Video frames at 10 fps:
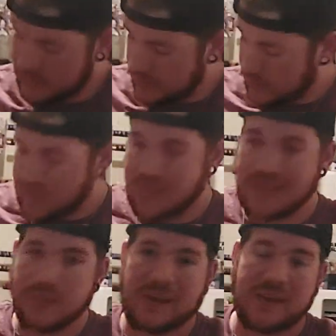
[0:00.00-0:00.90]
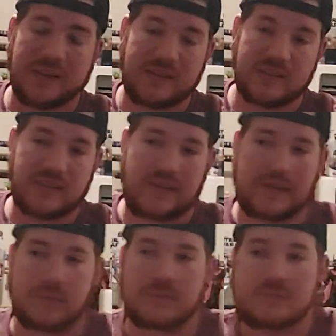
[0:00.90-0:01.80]
The only thing about this
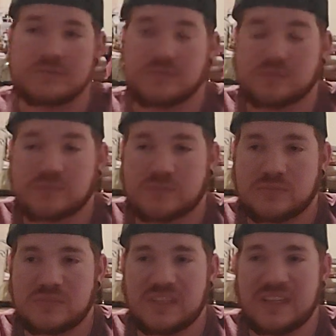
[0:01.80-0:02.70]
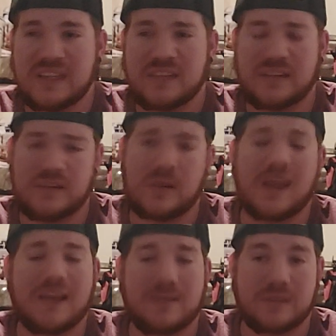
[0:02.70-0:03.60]
game is I do not
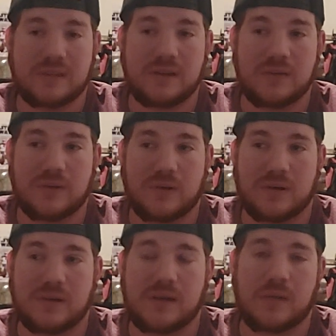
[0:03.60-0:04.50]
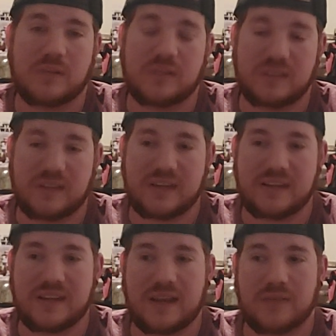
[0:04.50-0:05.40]
have the cover art. I wish that it
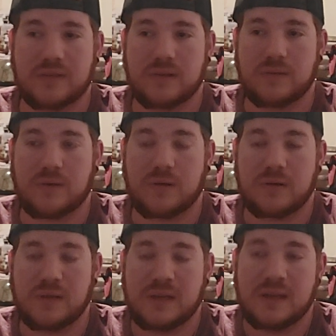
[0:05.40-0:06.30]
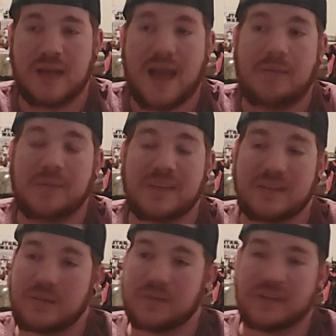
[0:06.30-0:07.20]
did have the cover art. I picked
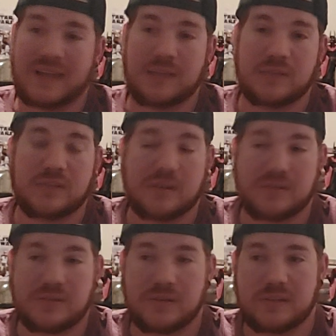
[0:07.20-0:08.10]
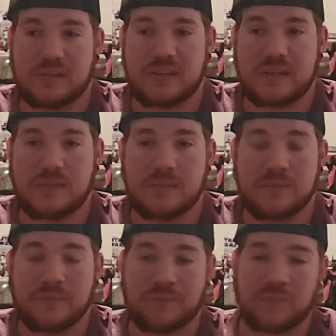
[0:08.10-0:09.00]
it up at a GameStop fairly cheap,
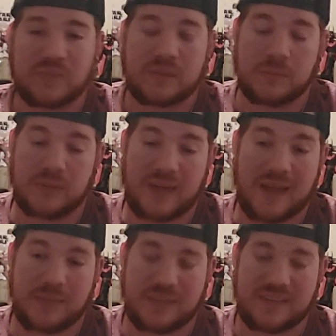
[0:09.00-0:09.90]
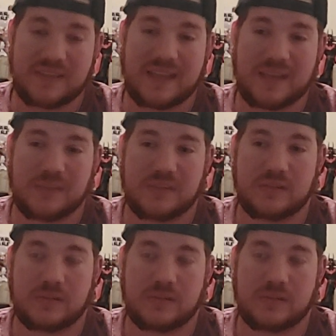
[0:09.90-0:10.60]
but I had played the games,